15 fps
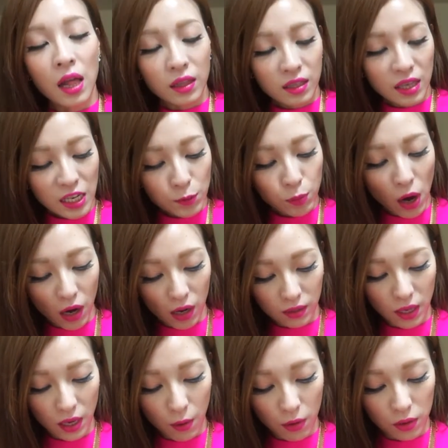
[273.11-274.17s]
The next
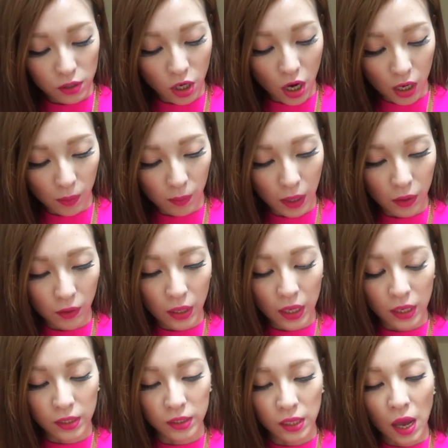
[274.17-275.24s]
product that I want to talk about
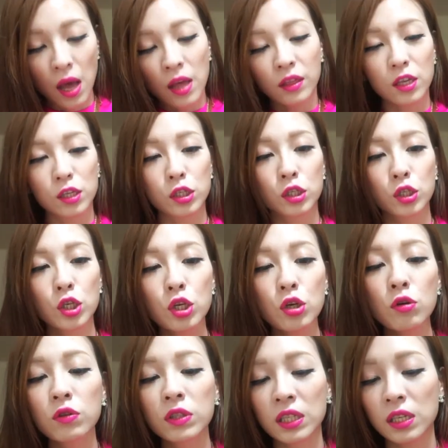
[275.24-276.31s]
is this
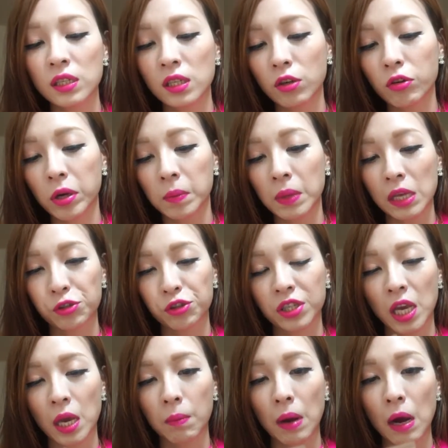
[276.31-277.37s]
new C C cream that
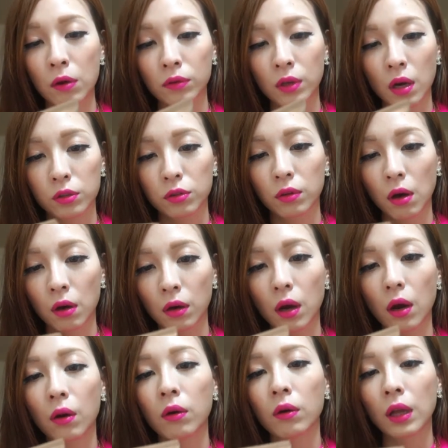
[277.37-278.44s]
just came out not too long
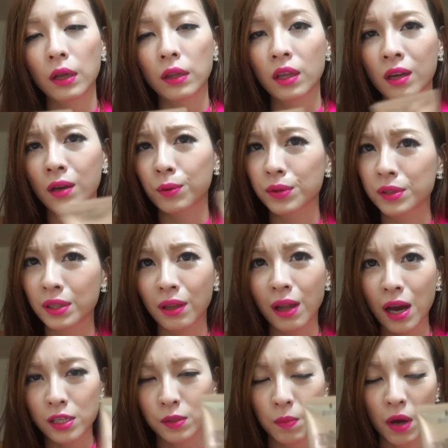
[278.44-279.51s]
ago. I think it was
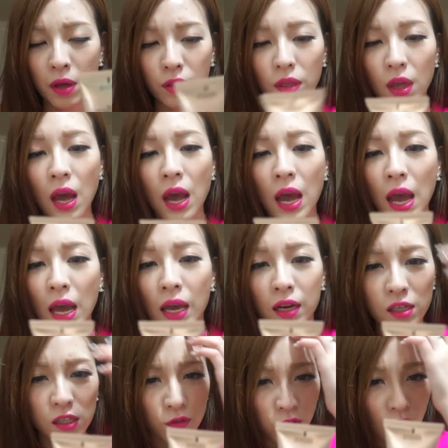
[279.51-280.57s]
last month.
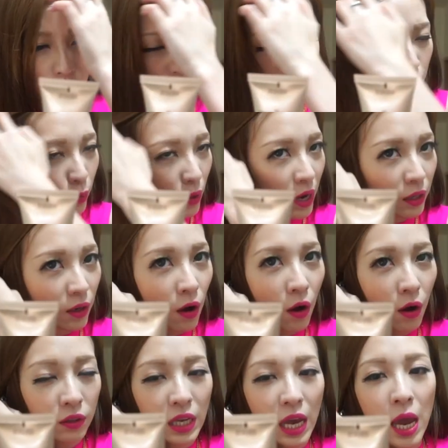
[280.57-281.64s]
And it's from this brand
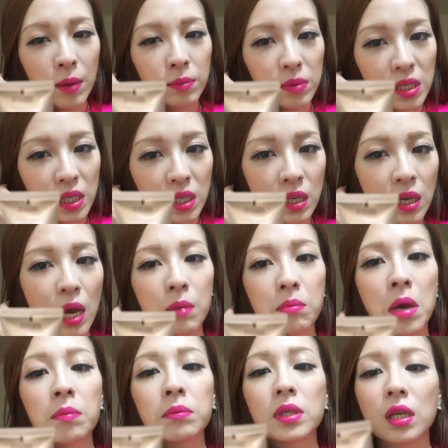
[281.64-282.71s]
called M D
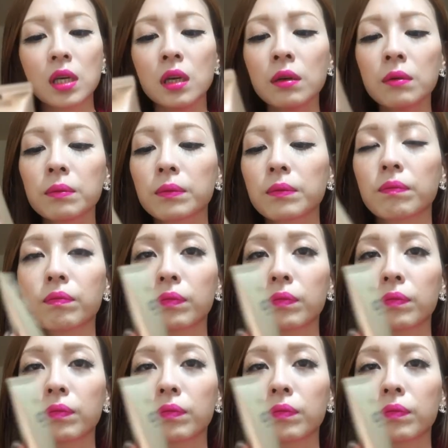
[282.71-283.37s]
M M D.